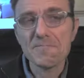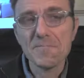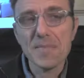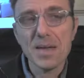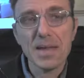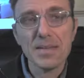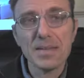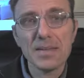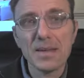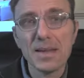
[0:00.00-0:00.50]

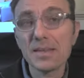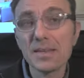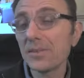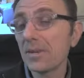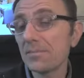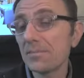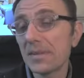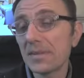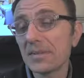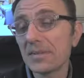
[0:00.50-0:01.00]
And I had
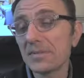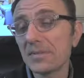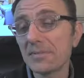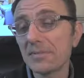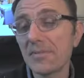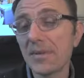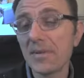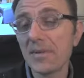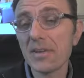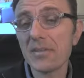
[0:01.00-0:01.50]
not been
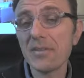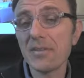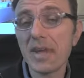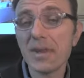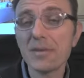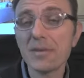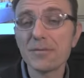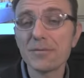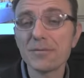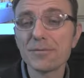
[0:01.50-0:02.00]
very
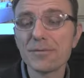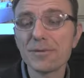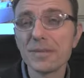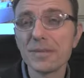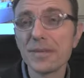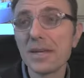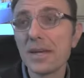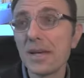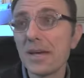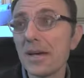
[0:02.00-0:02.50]
creative
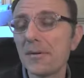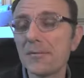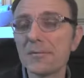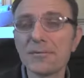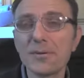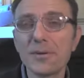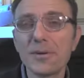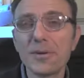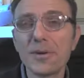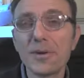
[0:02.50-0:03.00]

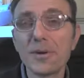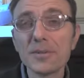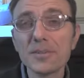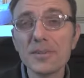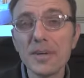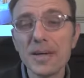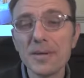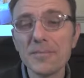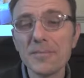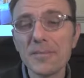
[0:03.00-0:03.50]
for a long
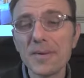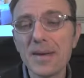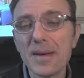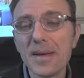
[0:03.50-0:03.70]
time,